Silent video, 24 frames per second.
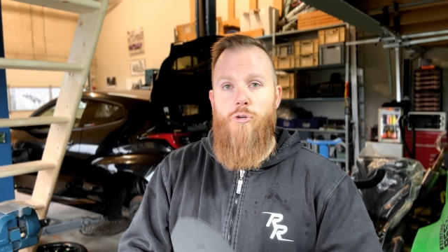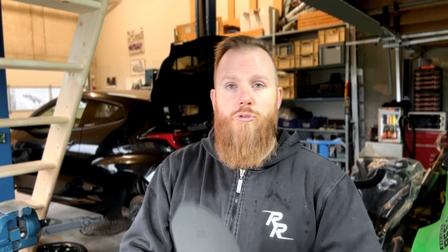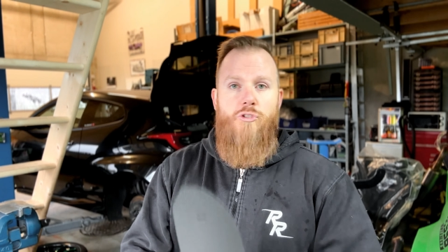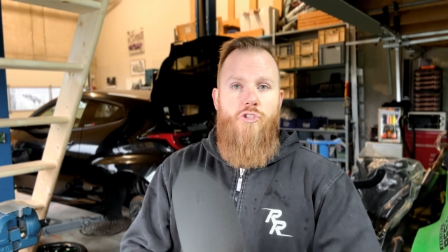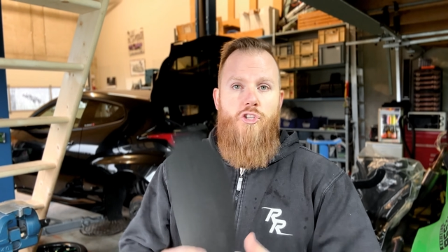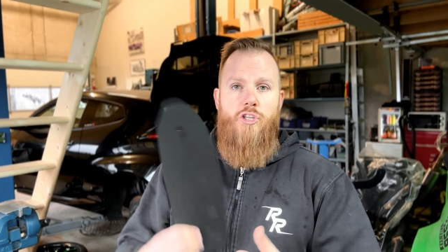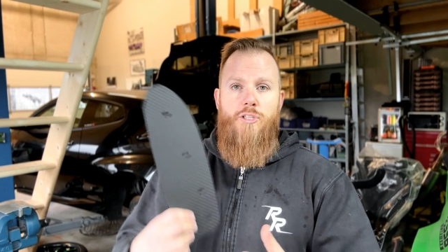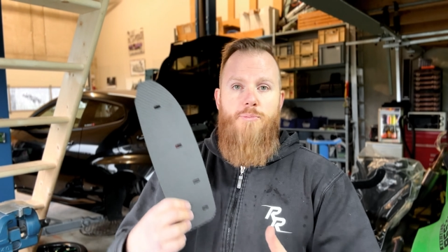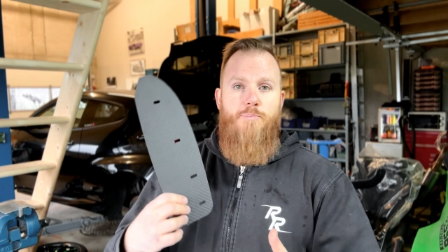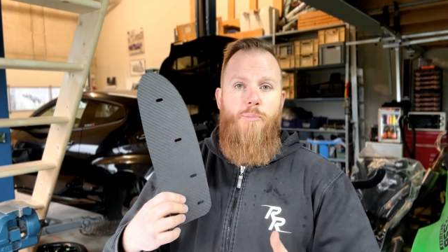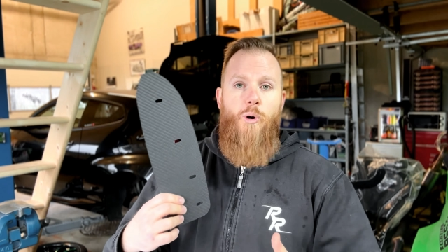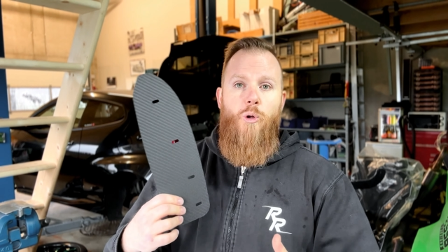
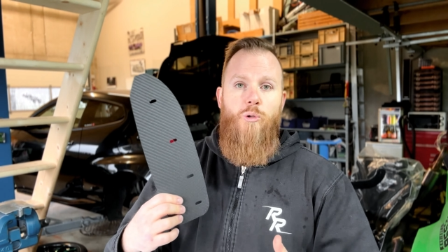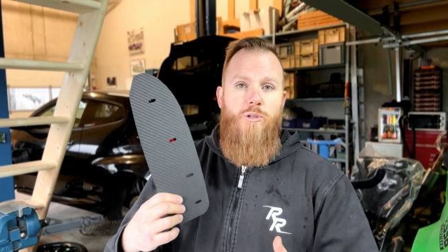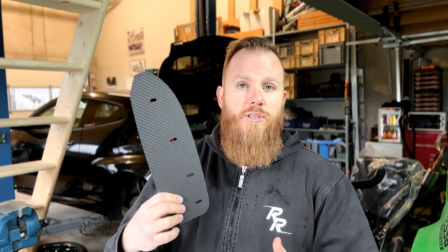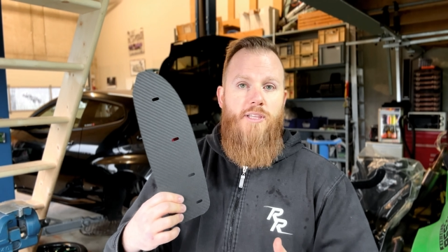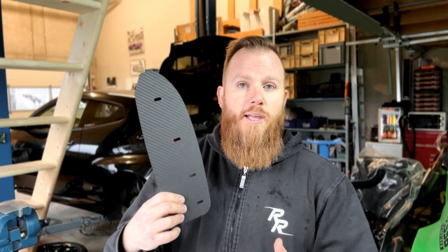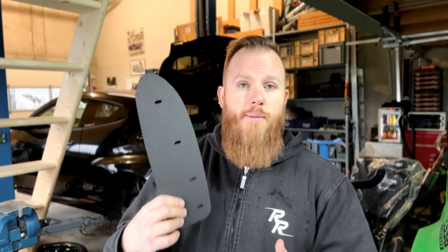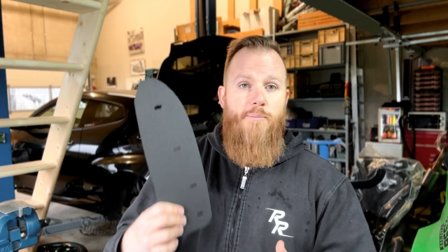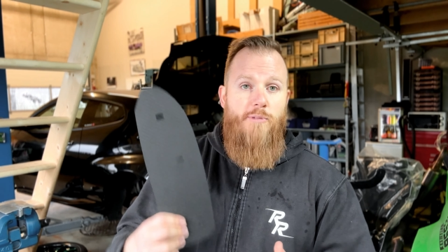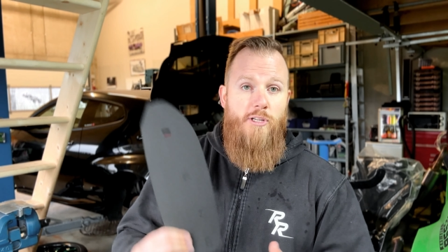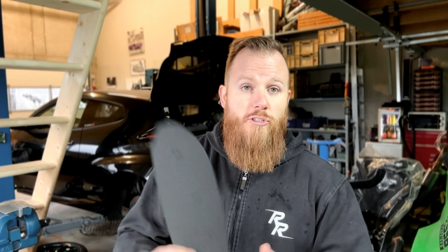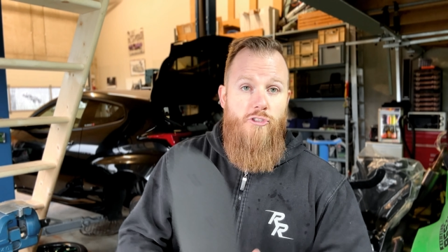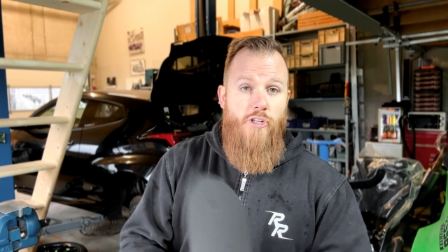just bolt
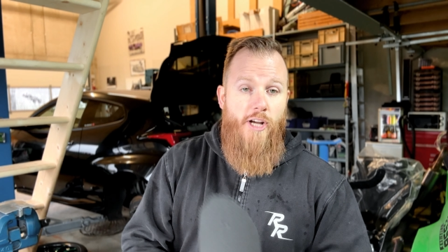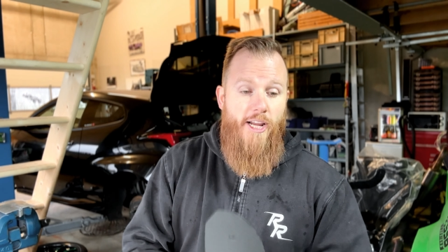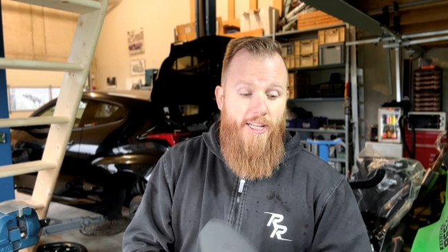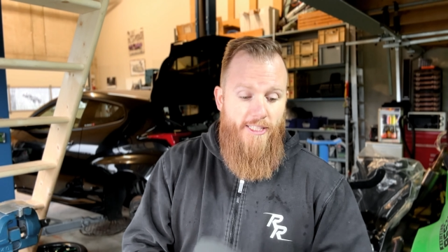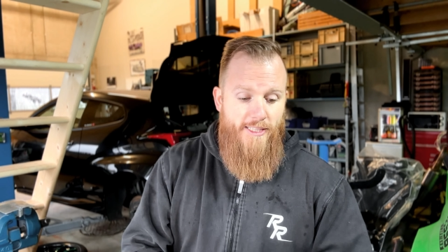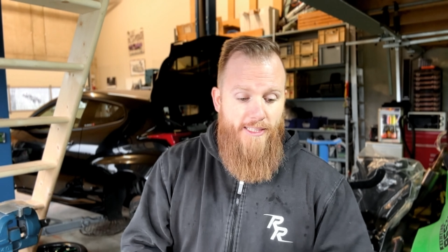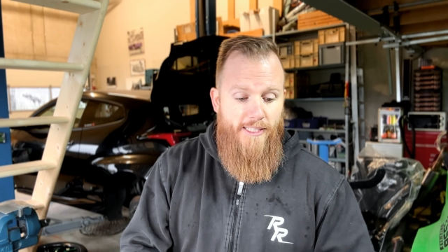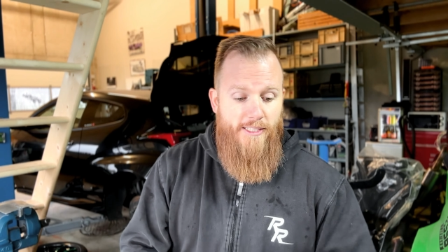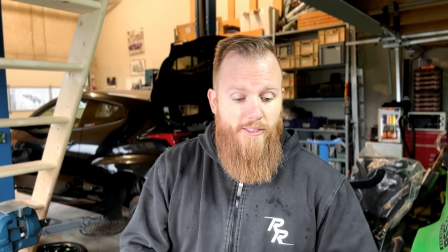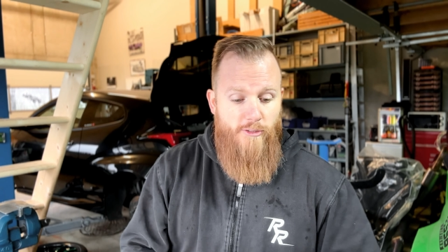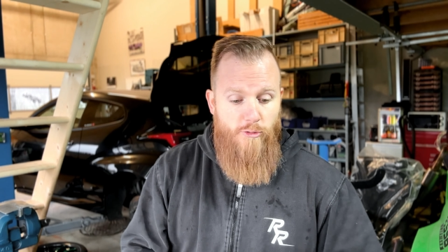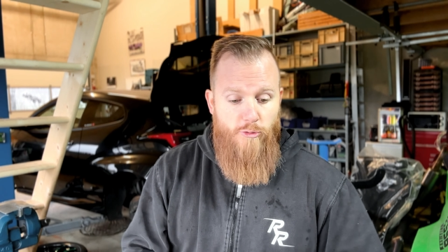them
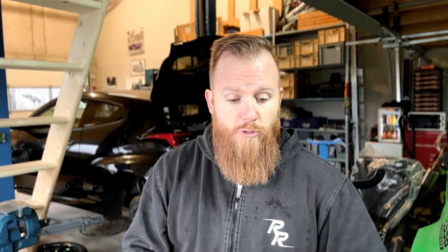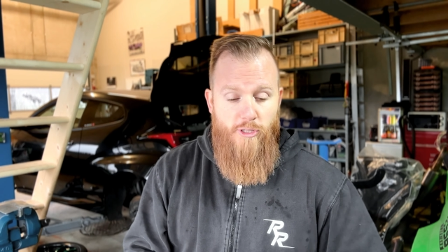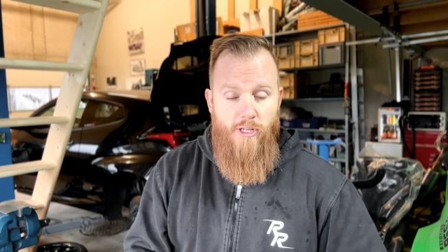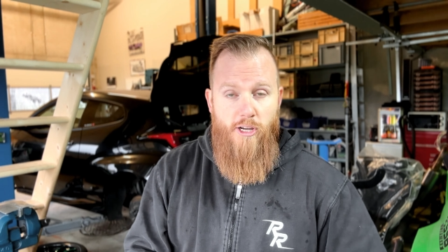directly to the